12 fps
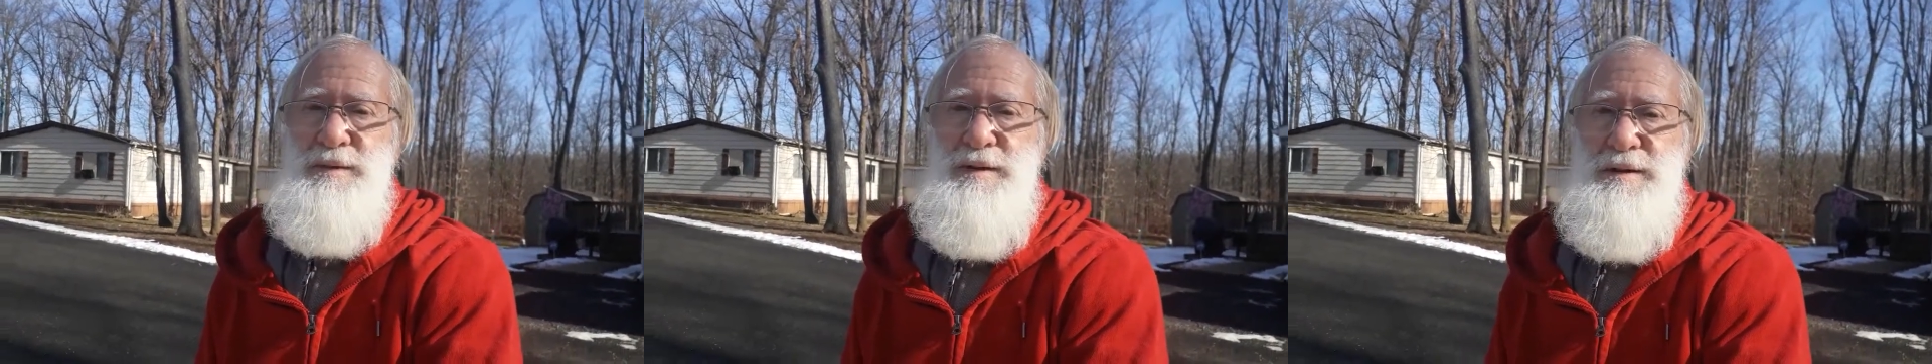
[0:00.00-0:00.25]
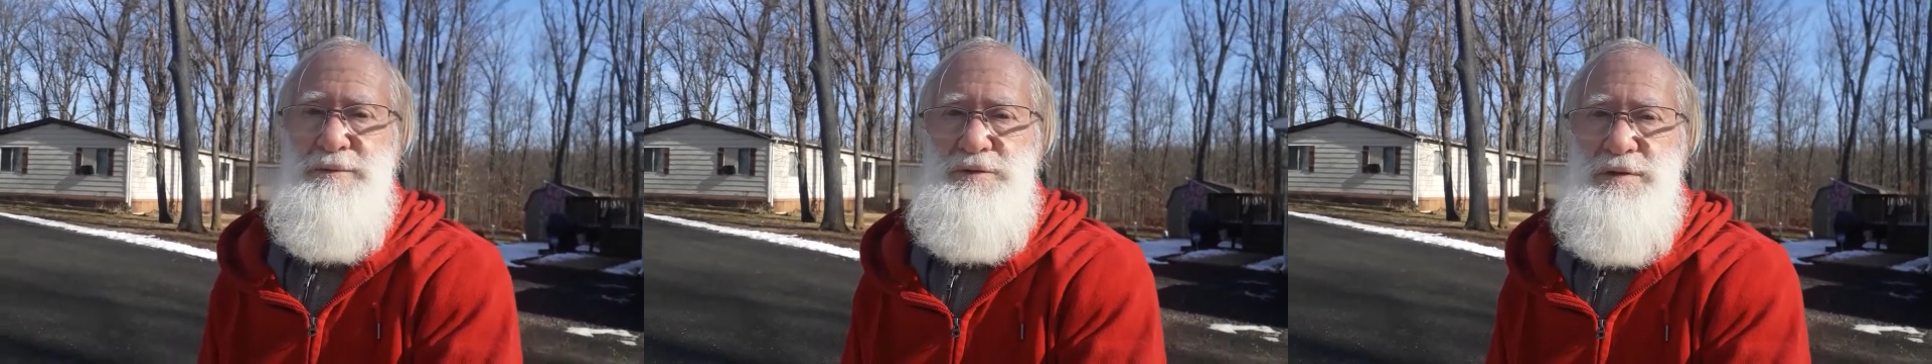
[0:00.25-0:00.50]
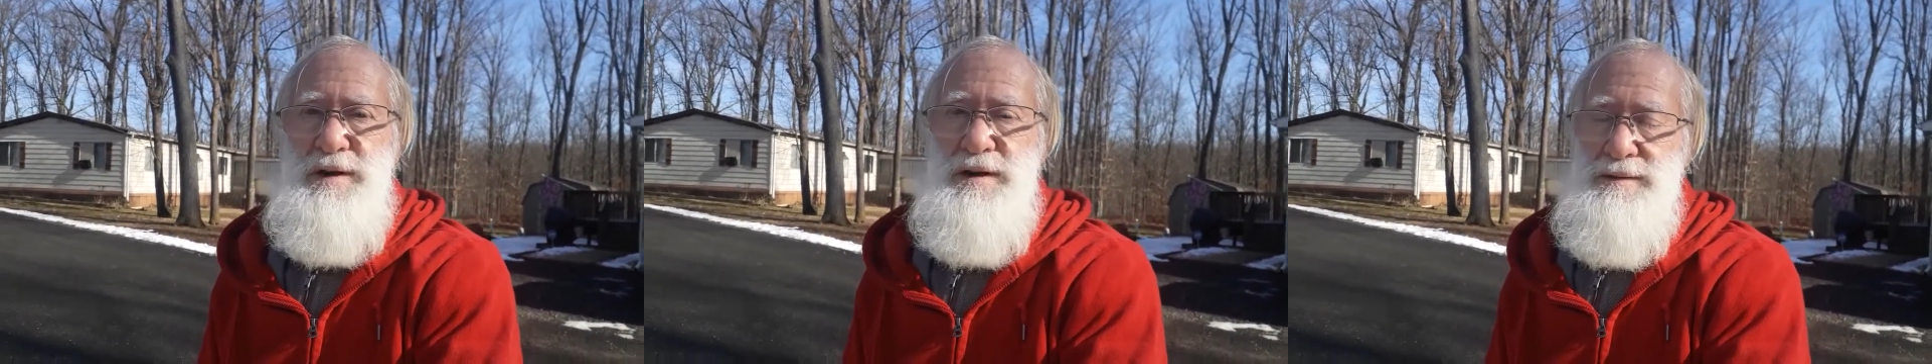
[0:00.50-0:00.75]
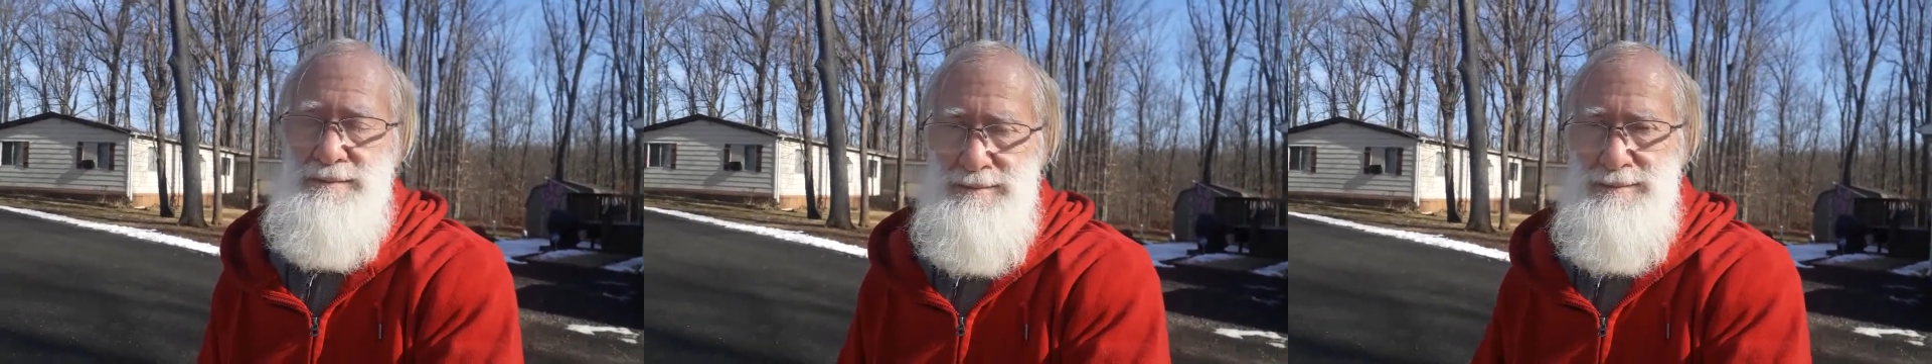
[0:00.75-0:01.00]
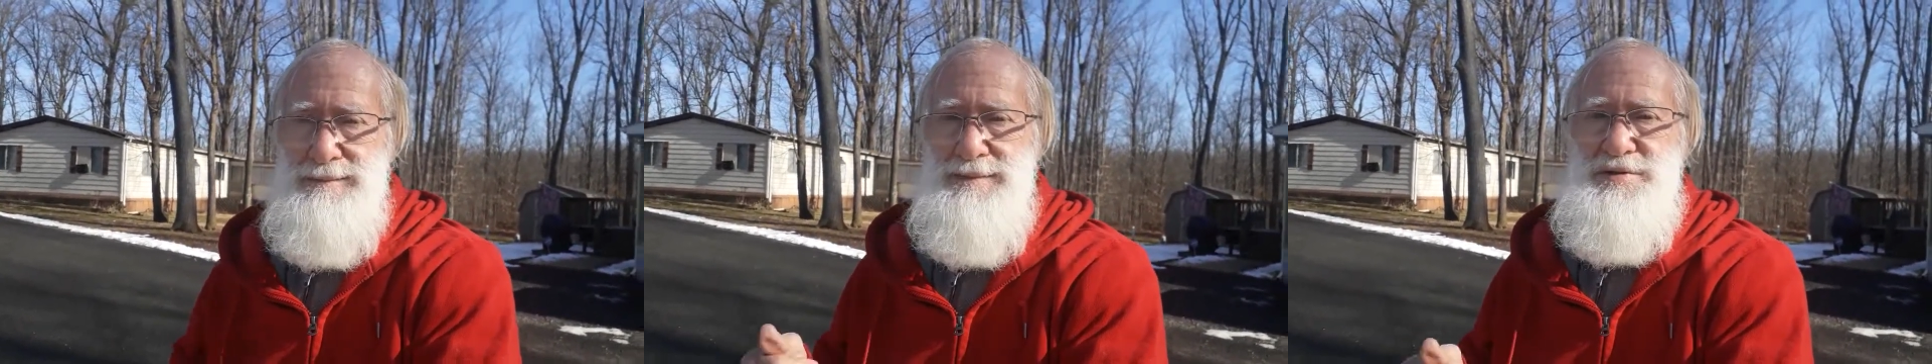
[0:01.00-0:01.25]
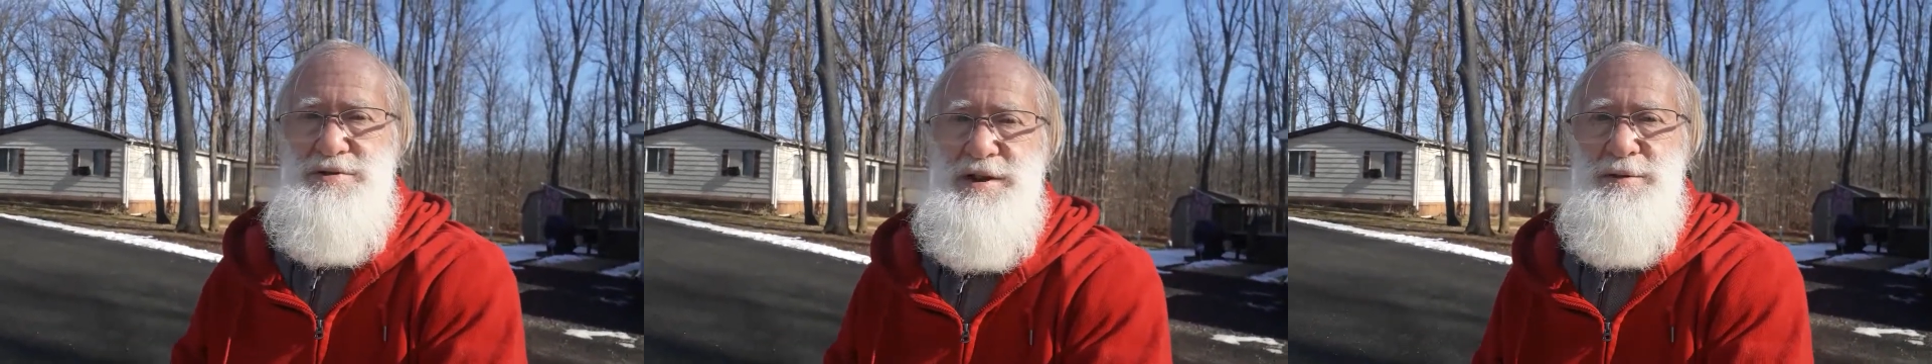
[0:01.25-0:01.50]
Enough today.
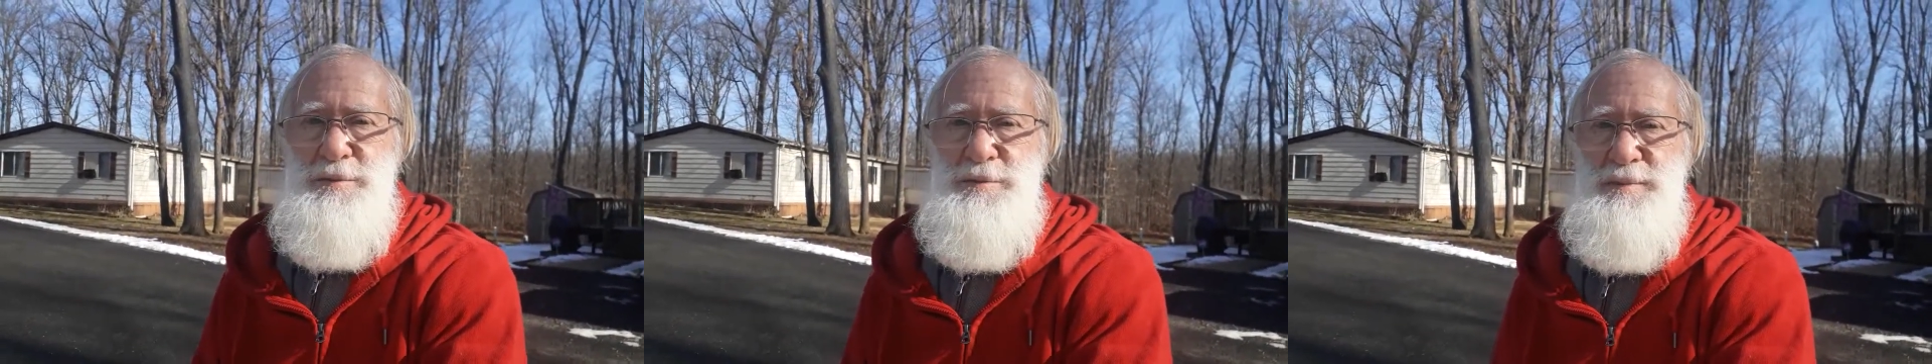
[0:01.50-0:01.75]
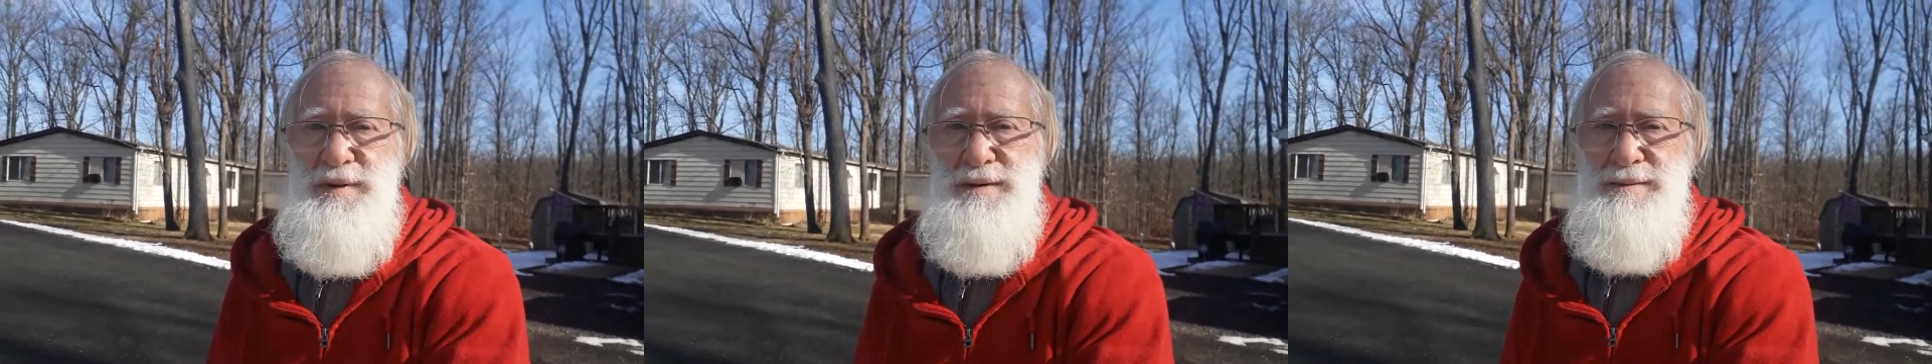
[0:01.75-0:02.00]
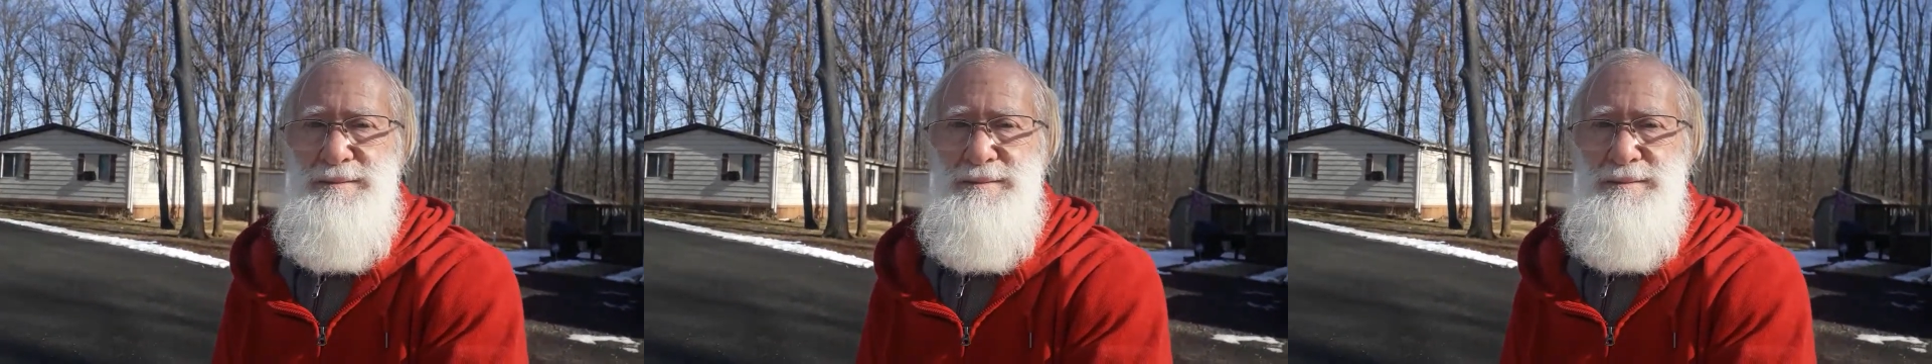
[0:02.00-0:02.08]
Stay with me.